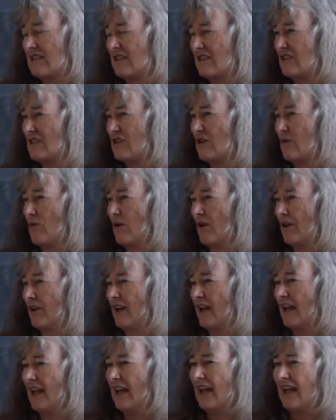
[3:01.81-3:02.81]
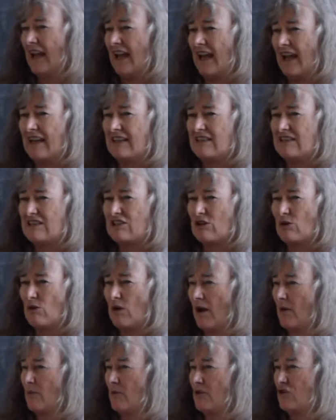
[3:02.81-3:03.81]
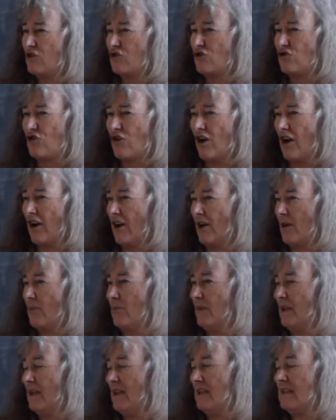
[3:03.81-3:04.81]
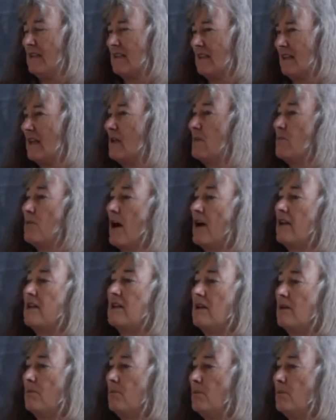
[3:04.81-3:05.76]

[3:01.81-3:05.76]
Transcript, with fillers: and so on. And so I was struck immediately by their